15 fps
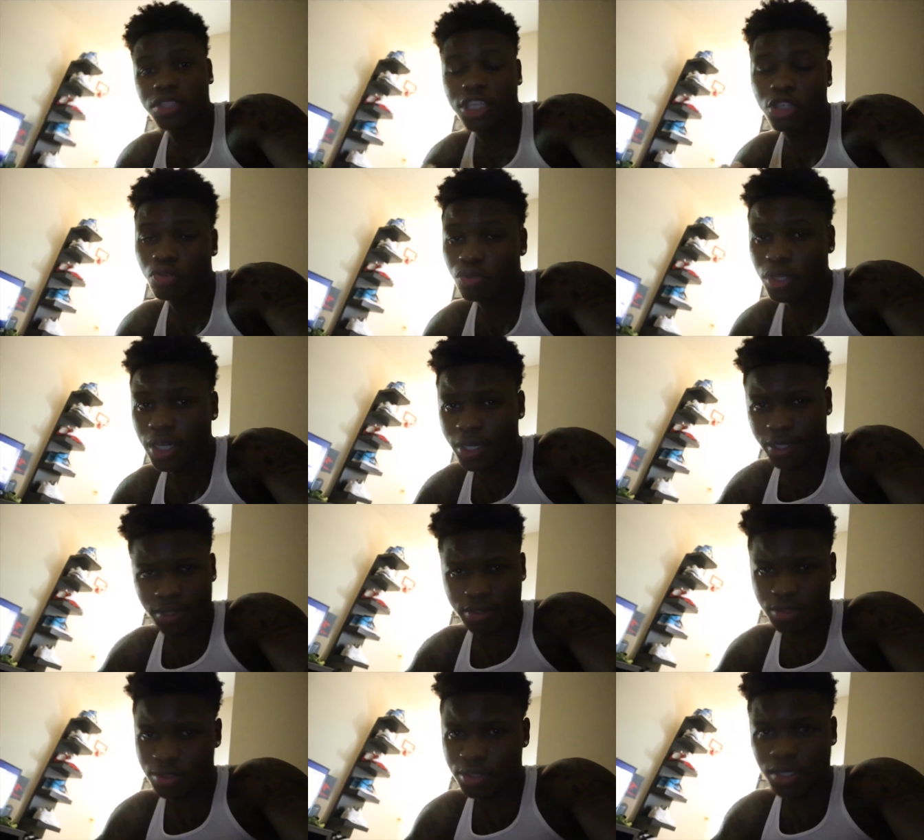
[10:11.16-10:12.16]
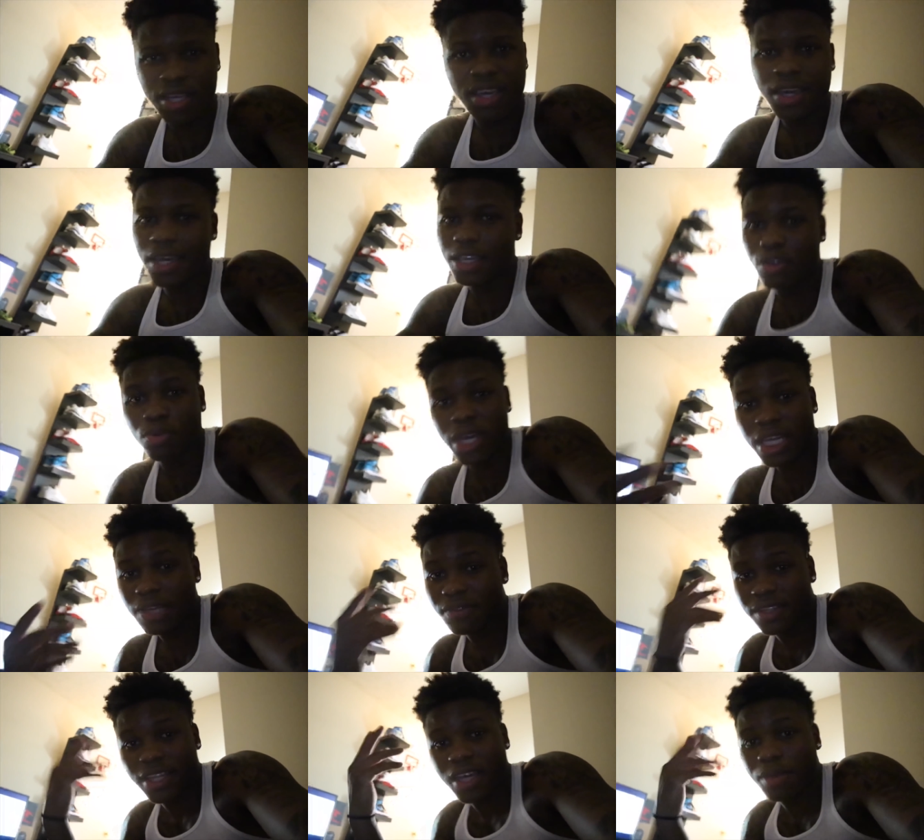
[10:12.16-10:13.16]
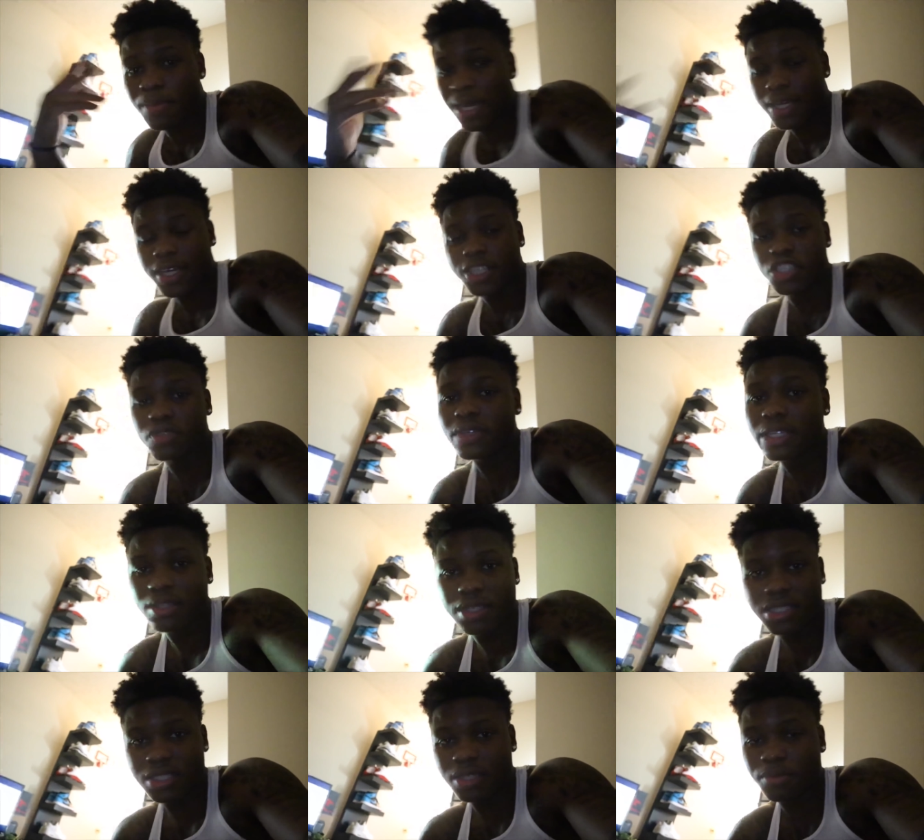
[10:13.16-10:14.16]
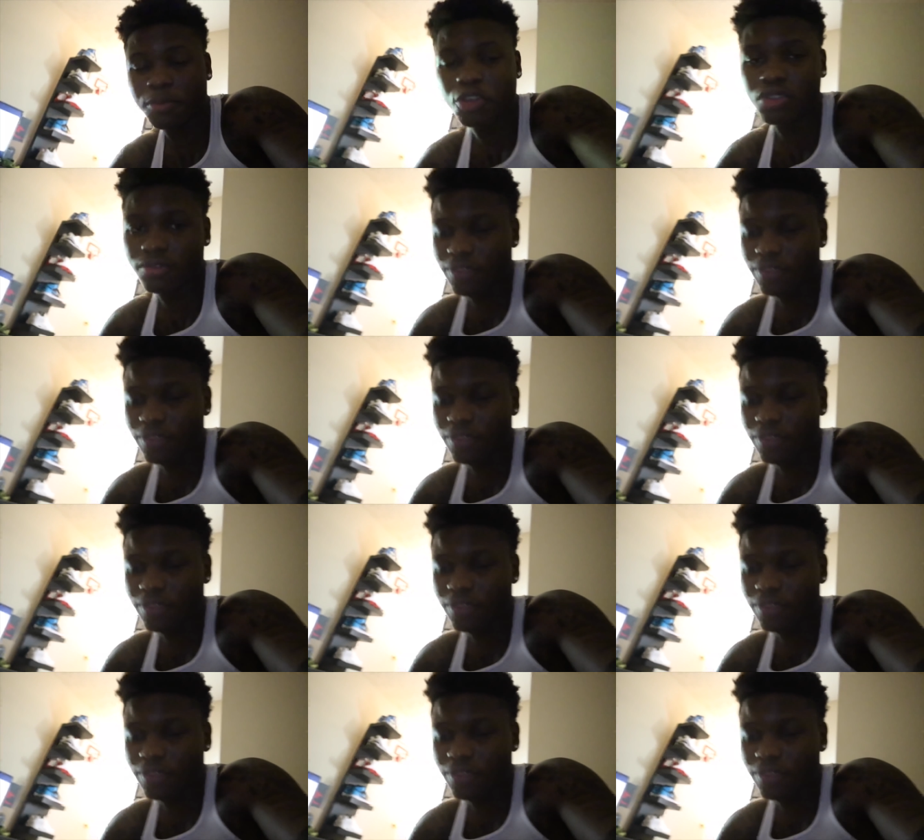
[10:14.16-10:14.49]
and you done. And you can't even think about it because you really listen to music